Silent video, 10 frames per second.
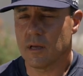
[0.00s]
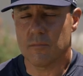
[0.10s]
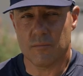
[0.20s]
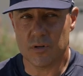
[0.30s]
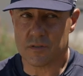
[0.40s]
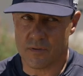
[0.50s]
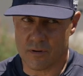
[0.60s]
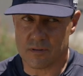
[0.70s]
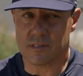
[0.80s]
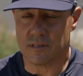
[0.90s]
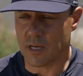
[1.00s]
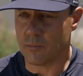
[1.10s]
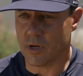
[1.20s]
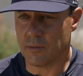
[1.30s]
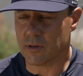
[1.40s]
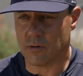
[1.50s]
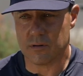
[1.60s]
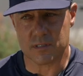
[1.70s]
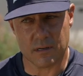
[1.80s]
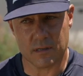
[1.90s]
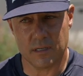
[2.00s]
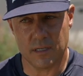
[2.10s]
Most folks at a public course aren't going